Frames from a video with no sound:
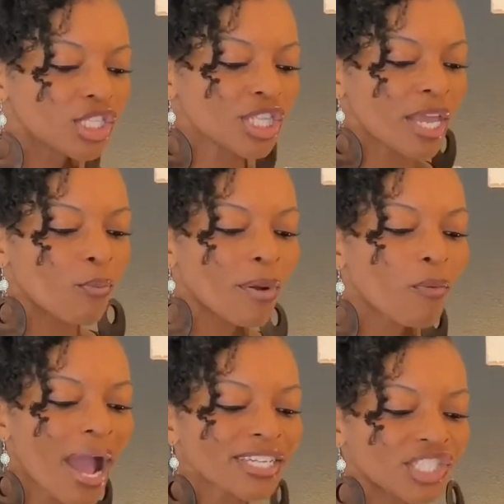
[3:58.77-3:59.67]
But
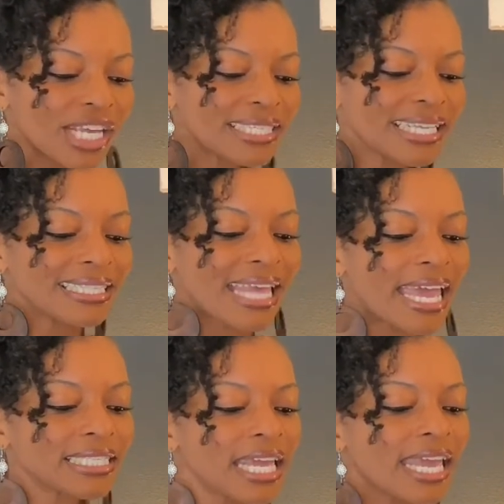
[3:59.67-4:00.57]
watch this.
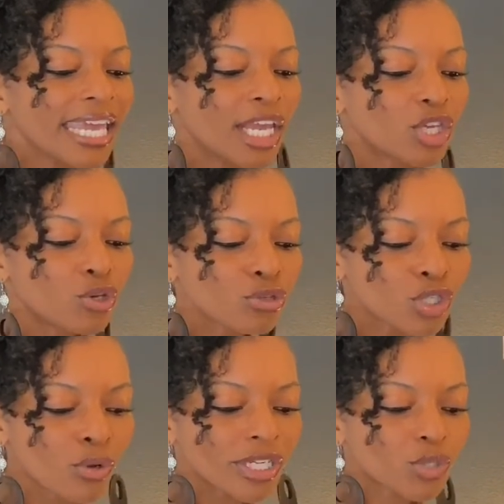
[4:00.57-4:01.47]
says he used
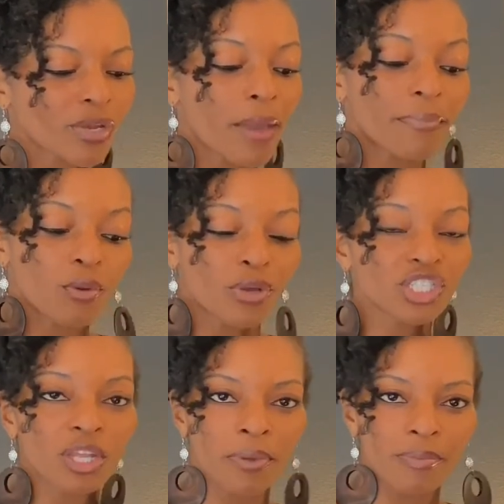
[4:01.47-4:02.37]
sorcery and
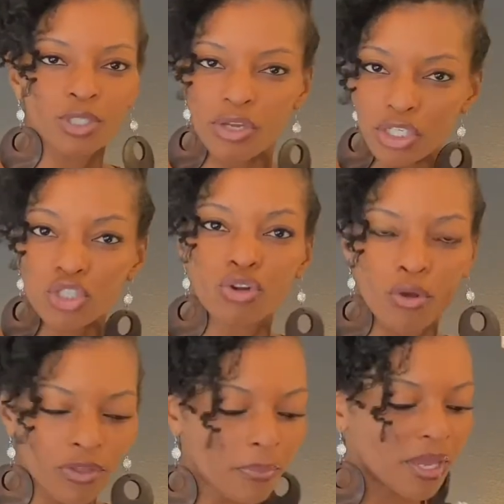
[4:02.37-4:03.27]
bewitched the people. So he
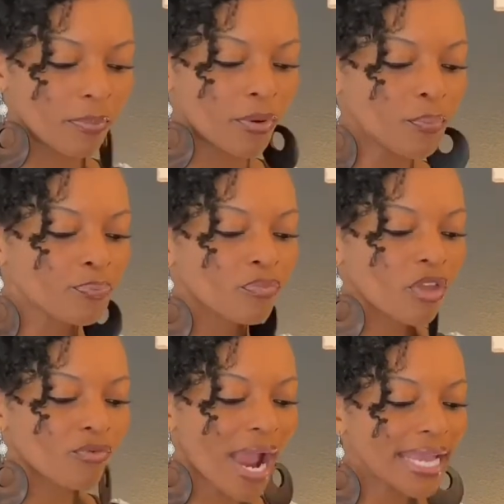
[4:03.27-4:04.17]
controlled the people,
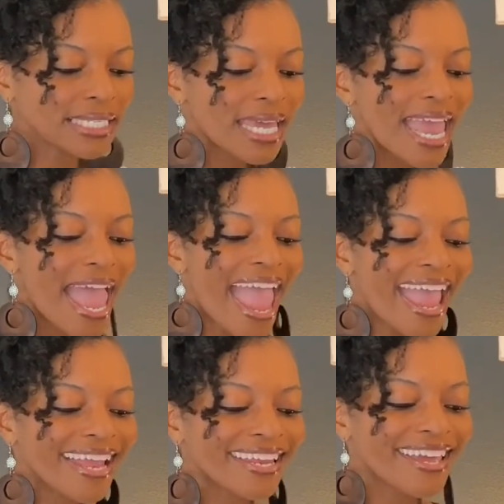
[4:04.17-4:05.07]
right?
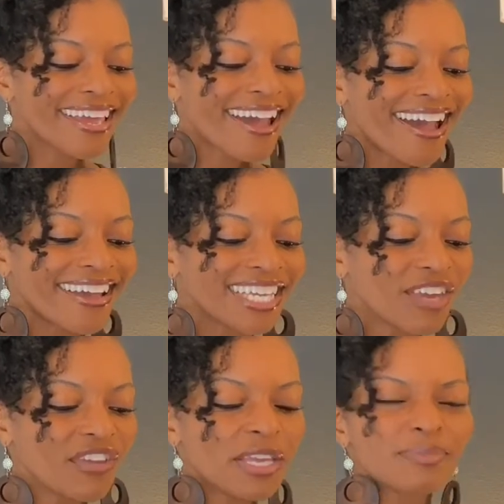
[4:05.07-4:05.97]
And
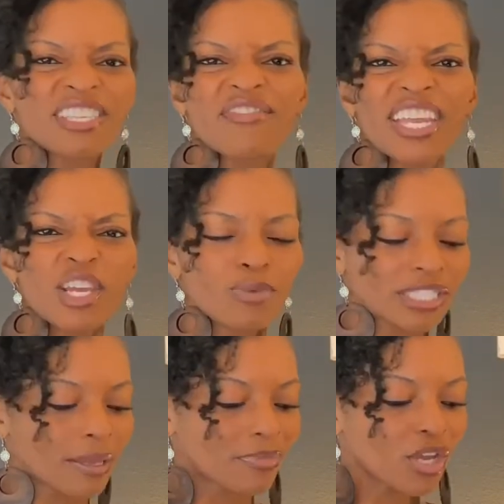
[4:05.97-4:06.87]
giving himself that he was
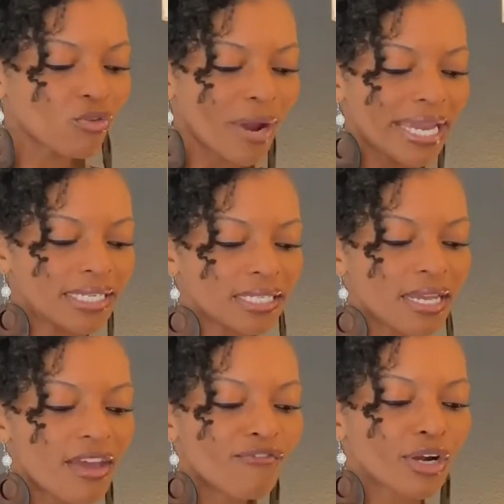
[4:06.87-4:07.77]
something great.
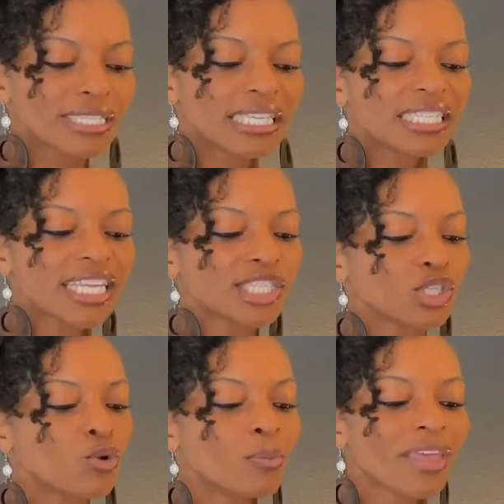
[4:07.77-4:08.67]
Verse 10 says,
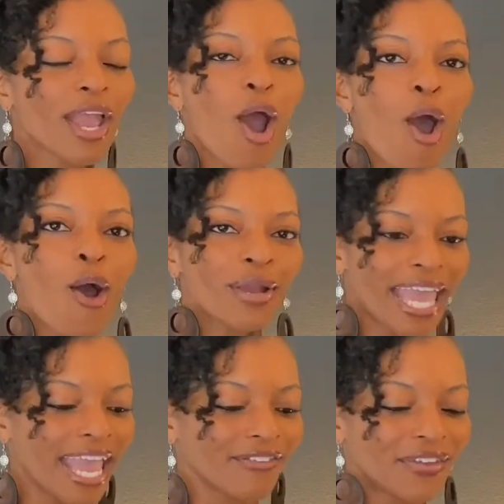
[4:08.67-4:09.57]
"To whom they all
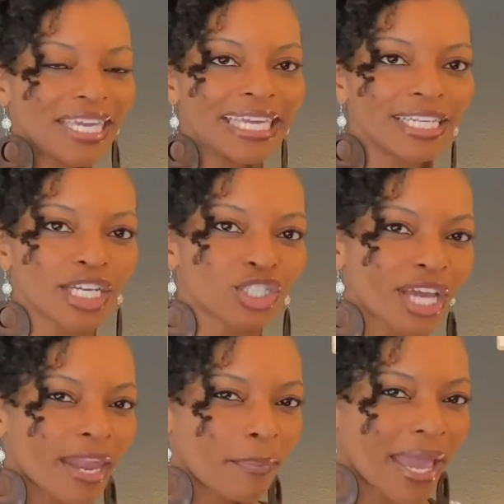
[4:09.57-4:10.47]
gave heed," because you
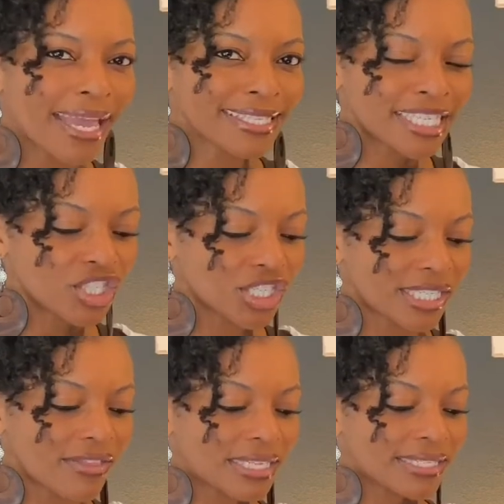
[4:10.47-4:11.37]
got to pay attention
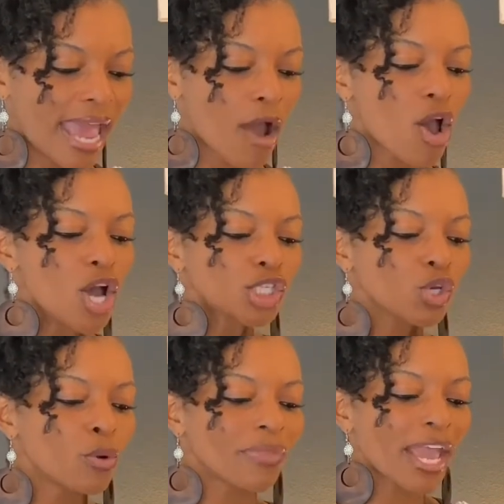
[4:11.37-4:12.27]
to this now. "To
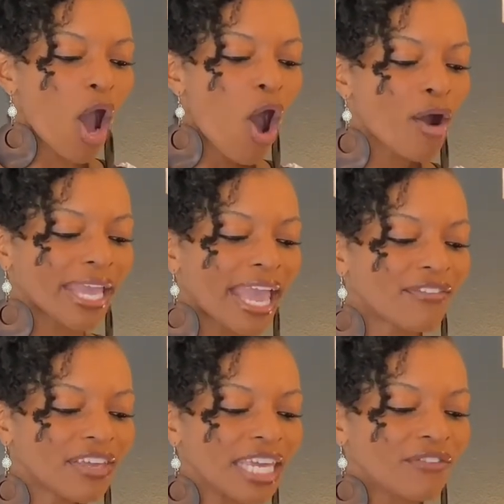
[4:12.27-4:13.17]
whom they all
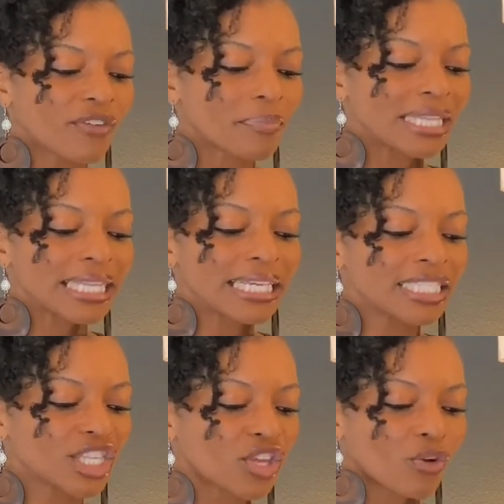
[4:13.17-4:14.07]
gave heed, from the
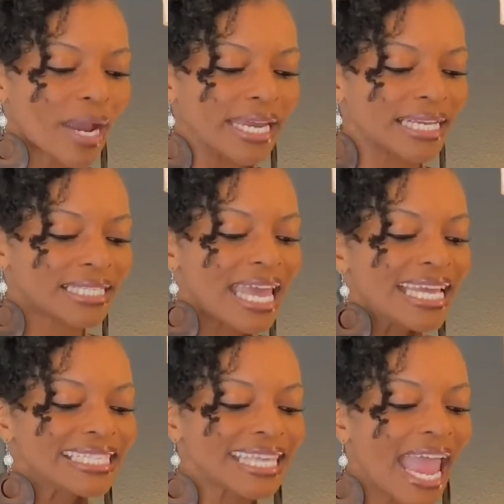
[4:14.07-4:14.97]
least to the greatest,
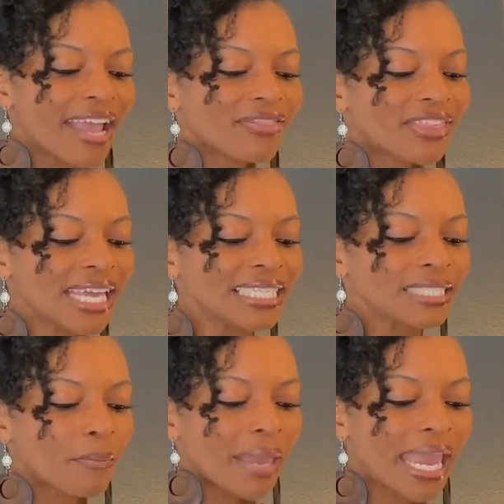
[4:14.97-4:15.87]
saying,
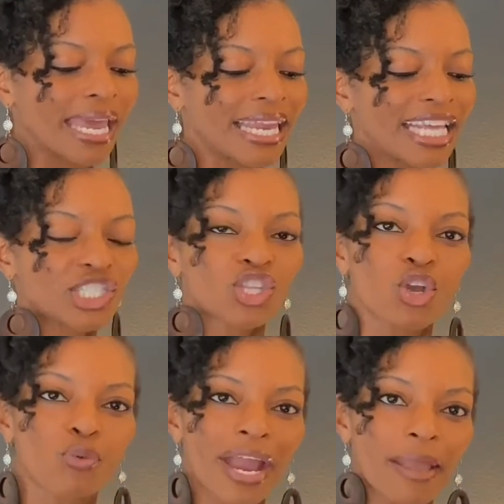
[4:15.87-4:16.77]
this man is the
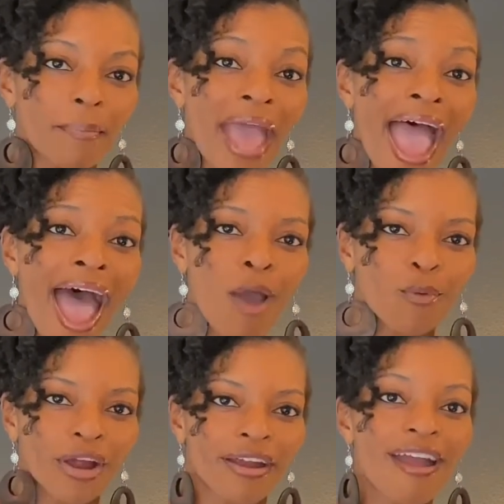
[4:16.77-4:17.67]
great
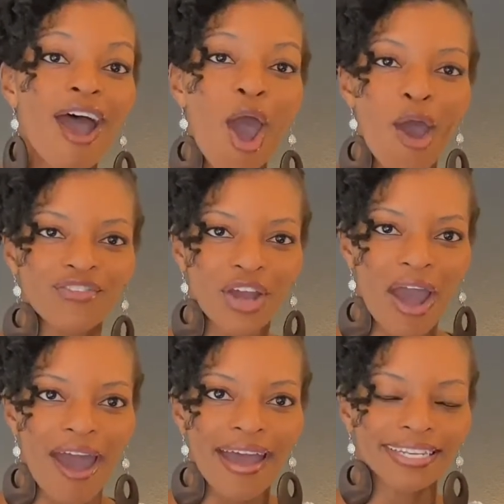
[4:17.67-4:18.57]
power of
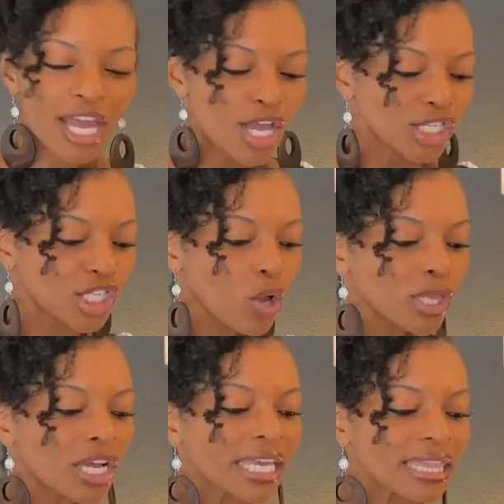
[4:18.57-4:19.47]
God." So
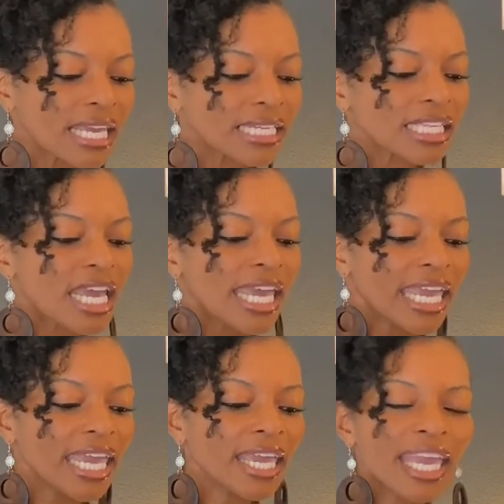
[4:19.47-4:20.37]
look at this.
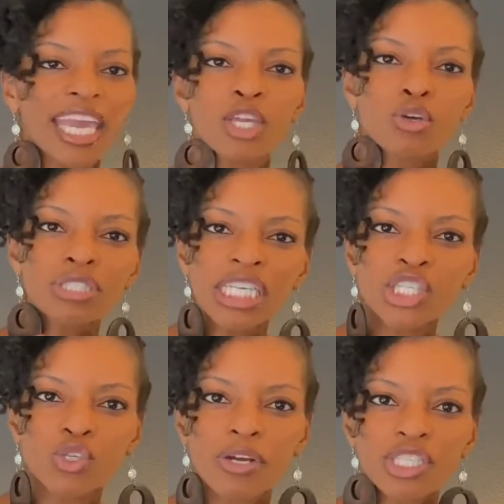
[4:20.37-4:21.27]
He used
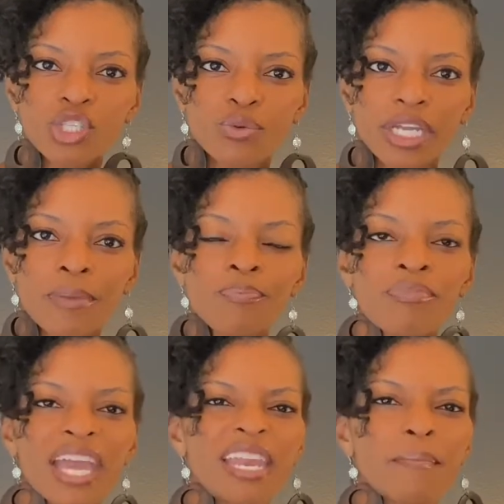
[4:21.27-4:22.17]
his sorcery
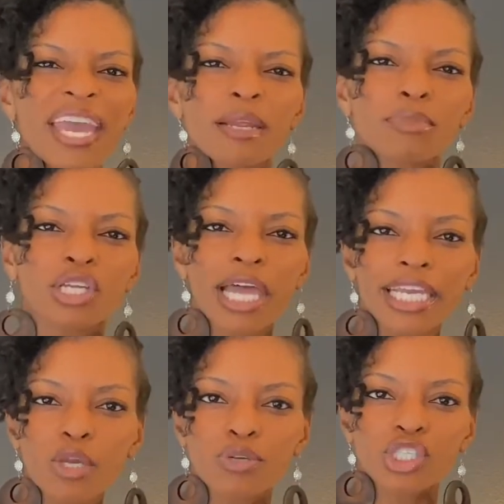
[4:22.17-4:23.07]
and it made him look
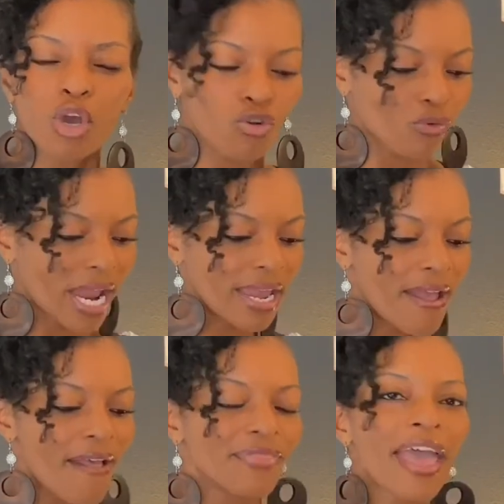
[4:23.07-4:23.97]
like he was so great
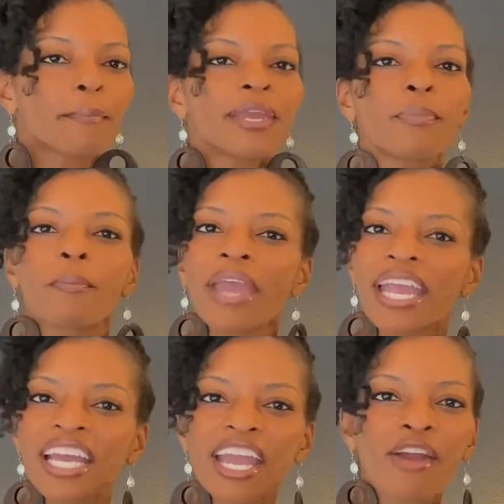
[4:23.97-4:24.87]
that people
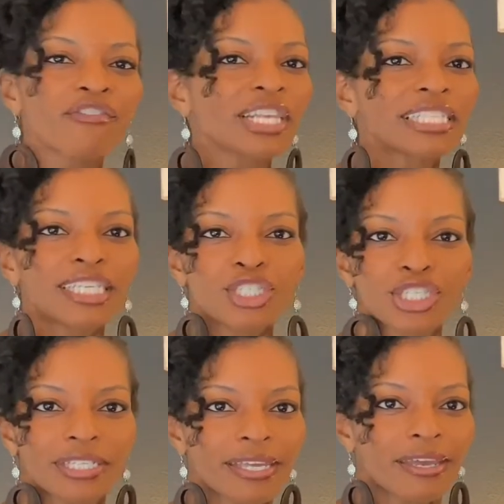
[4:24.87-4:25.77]
paid careful
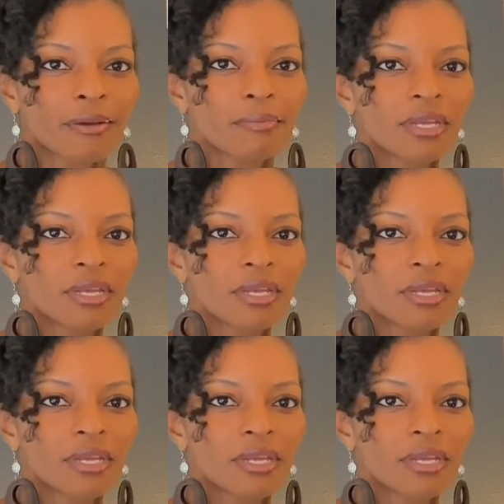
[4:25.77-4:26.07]
attention to him.